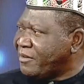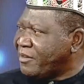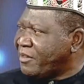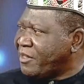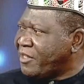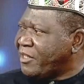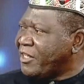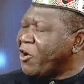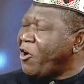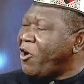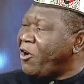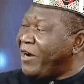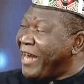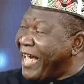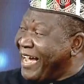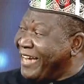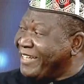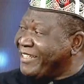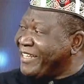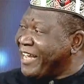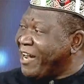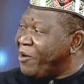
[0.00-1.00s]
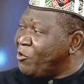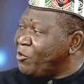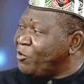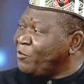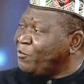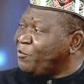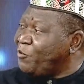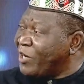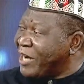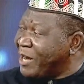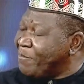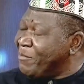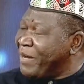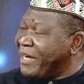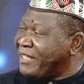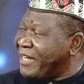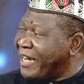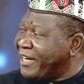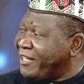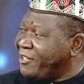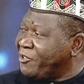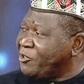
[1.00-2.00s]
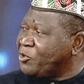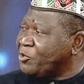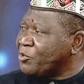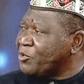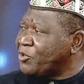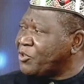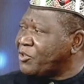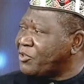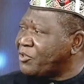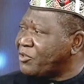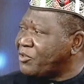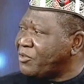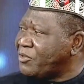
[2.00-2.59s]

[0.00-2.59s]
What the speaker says: They all had their own fundamental issues.